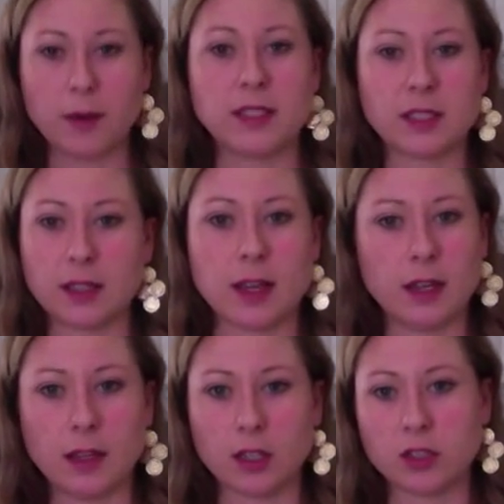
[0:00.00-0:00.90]
Stick that
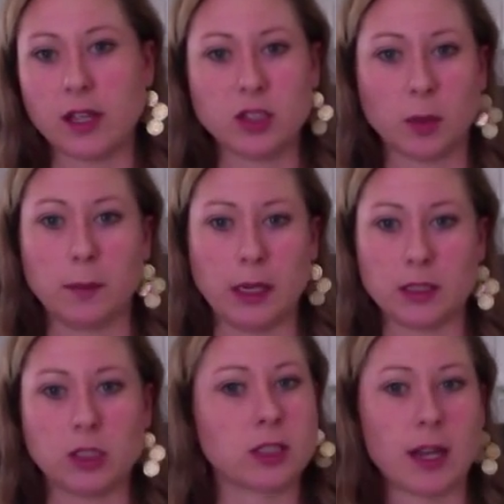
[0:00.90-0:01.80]
in there, so that's your
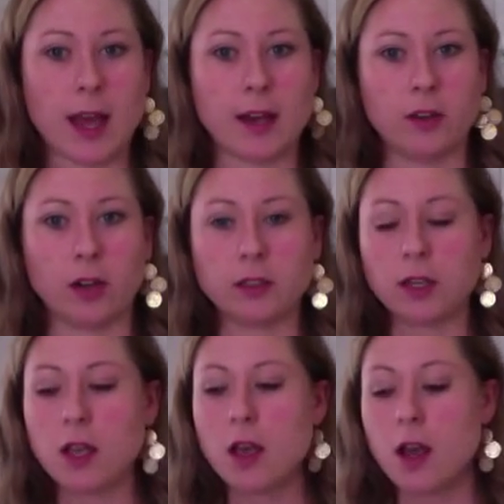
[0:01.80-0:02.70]
meat. Just kind of add it
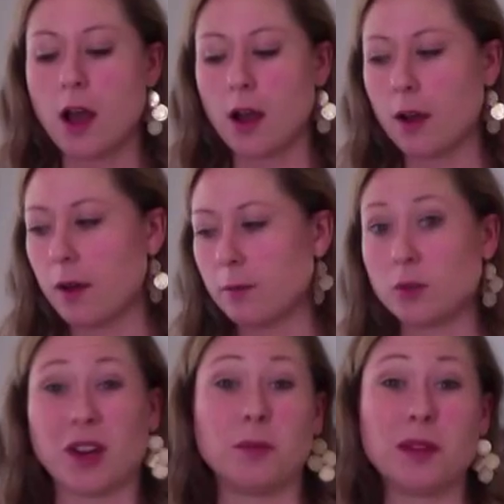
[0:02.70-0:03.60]
on.
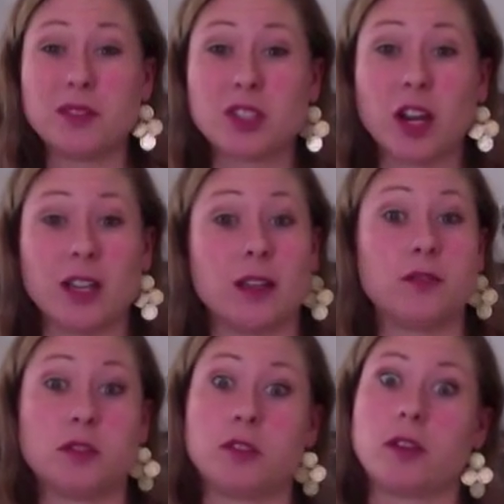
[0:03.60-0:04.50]
Ground beef is great.
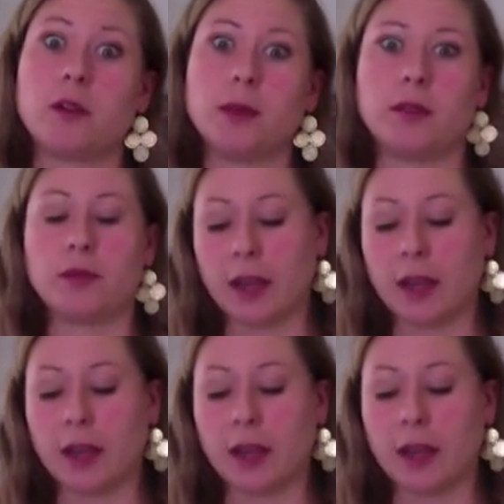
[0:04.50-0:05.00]
Leftover ground beef.